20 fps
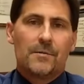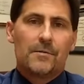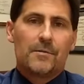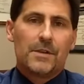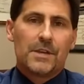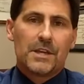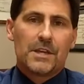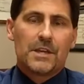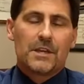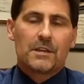
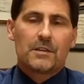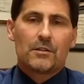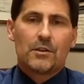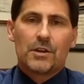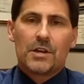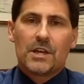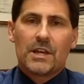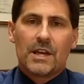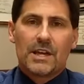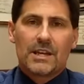
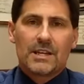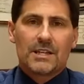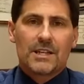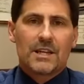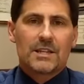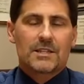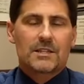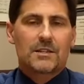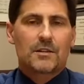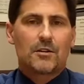Looking at
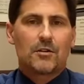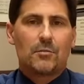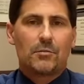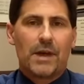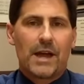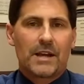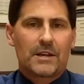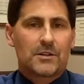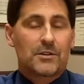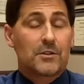intestinal
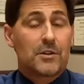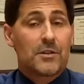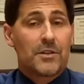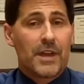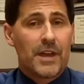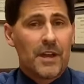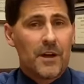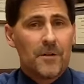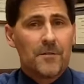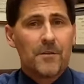bacteria,
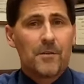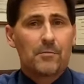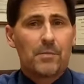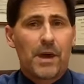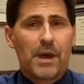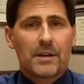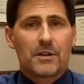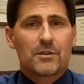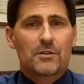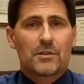the healthy
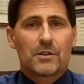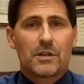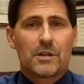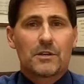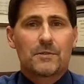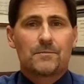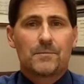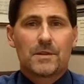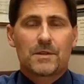bacteria,